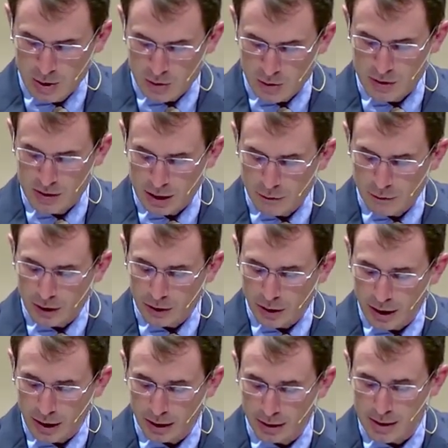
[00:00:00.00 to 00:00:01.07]

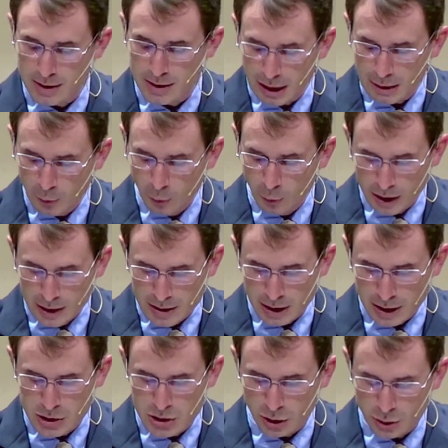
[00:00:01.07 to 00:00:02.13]
Specifically, a disciple is
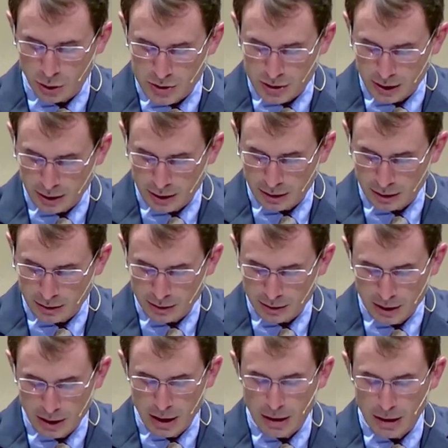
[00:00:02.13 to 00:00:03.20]
a chosen,
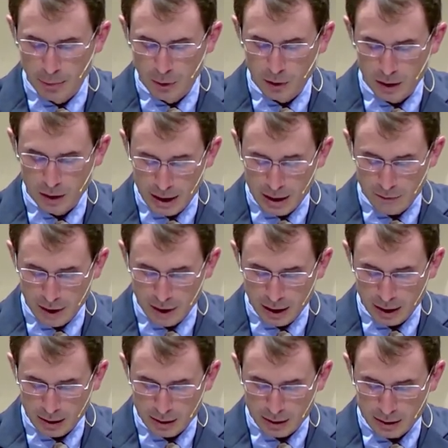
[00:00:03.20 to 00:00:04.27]
believing,